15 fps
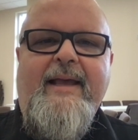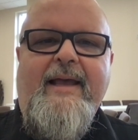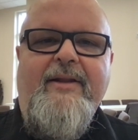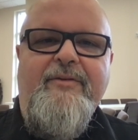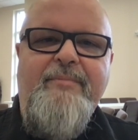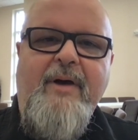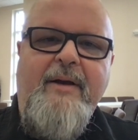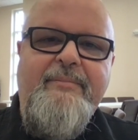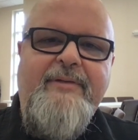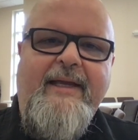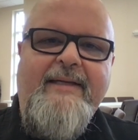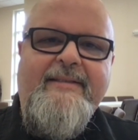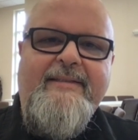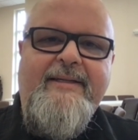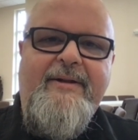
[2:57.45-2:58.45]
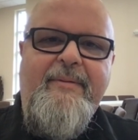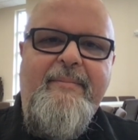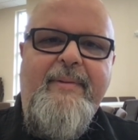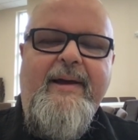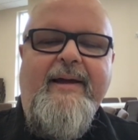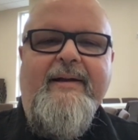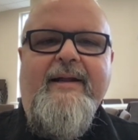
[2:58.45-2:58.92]
And his mom texted him
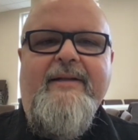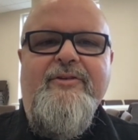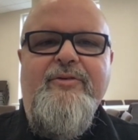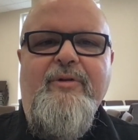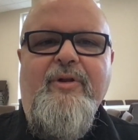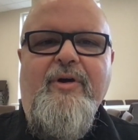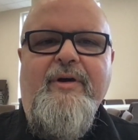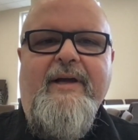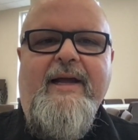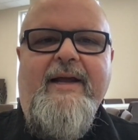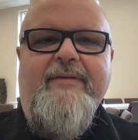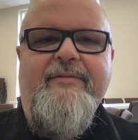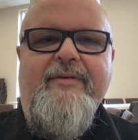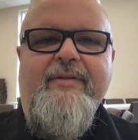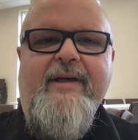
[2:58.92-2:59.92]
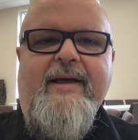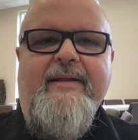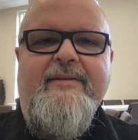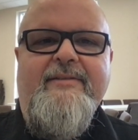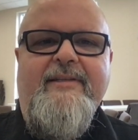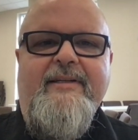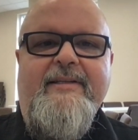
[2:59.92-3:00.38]
back not too long after that
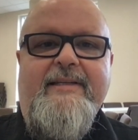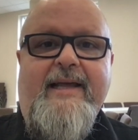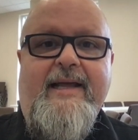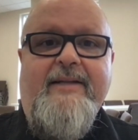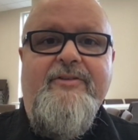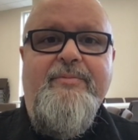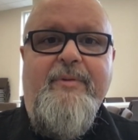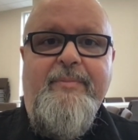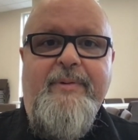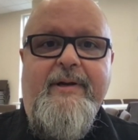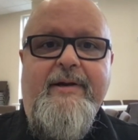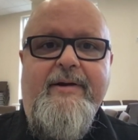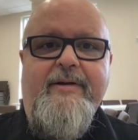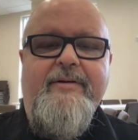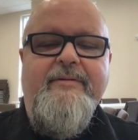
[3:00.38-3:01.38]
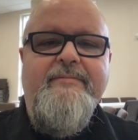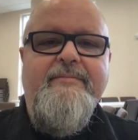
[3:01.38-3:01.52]
and said, "Dad's prepared.